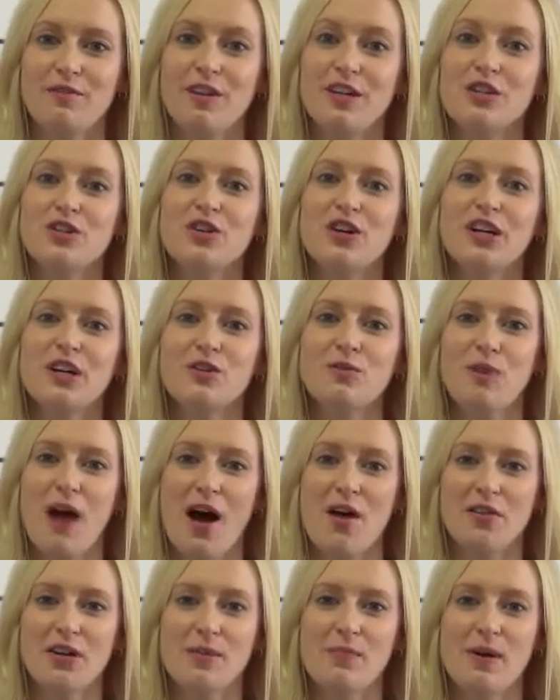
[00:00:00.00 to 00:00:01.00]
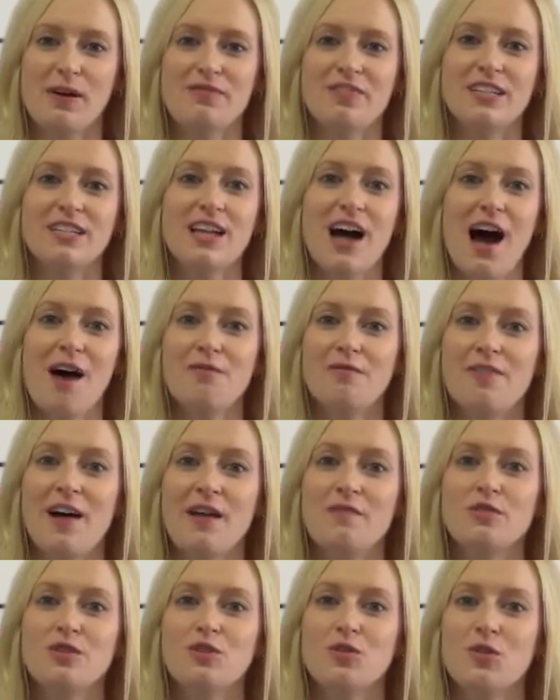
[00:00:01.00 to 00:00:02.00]
featuring a roundup of the top
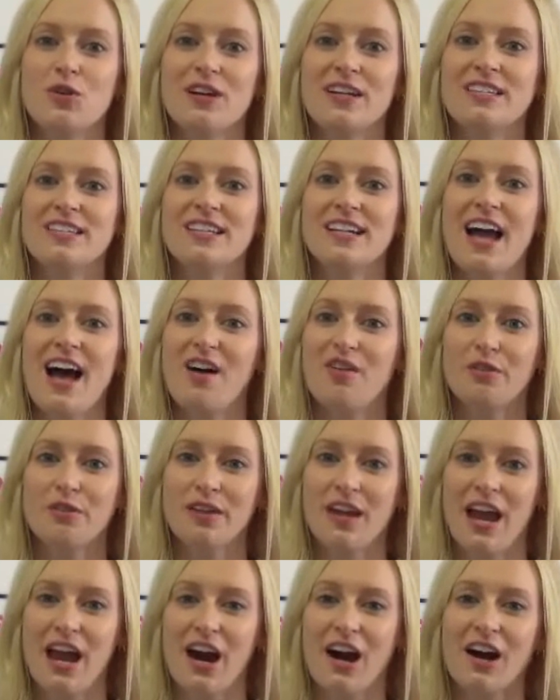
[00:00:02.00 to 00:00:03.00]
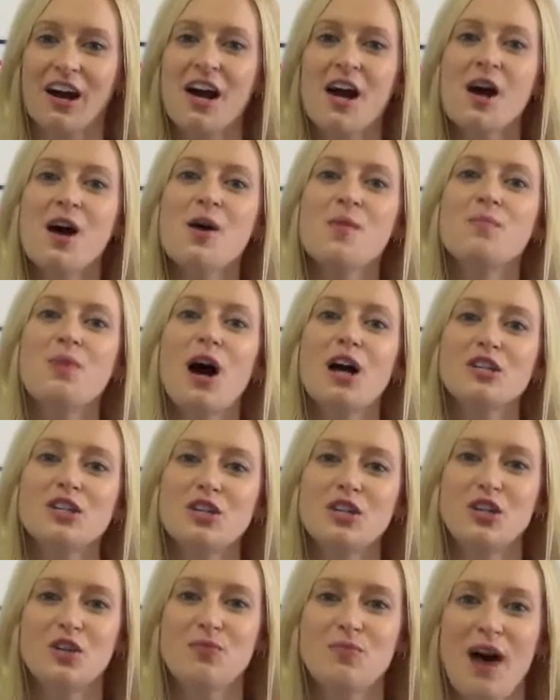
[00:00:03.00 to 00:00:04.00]
5 stories in healthcare brought
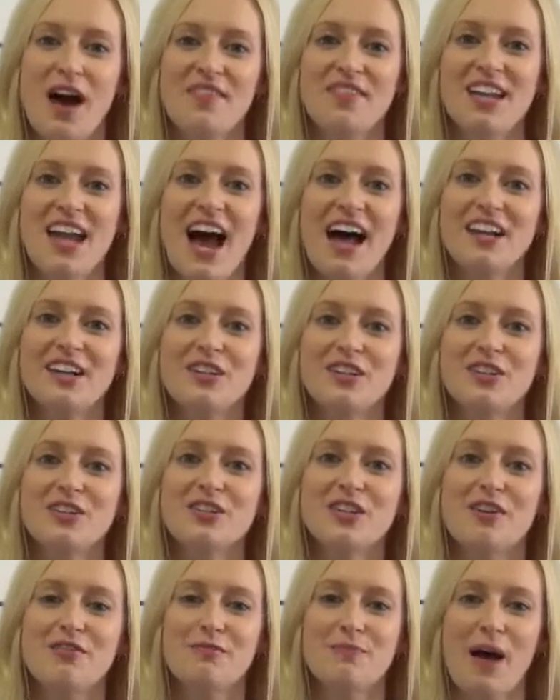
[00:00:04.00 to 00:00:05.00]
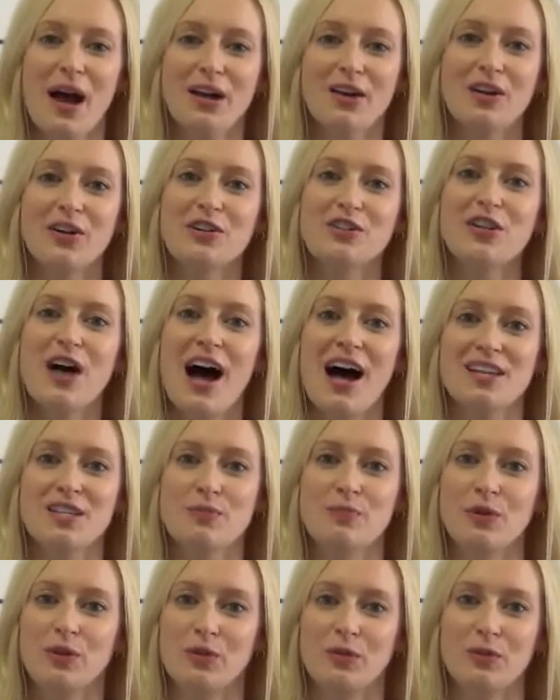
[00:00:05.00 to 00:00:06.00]
to you by the editors of BECKER'S
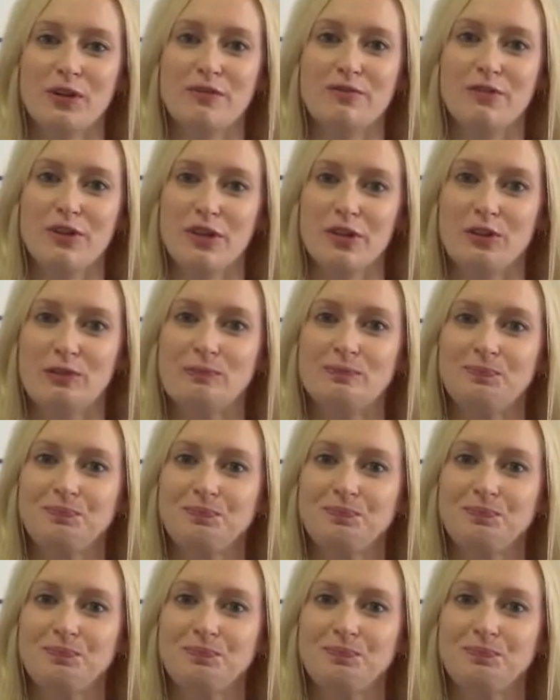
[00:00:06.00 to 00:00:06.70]
Hospital Review.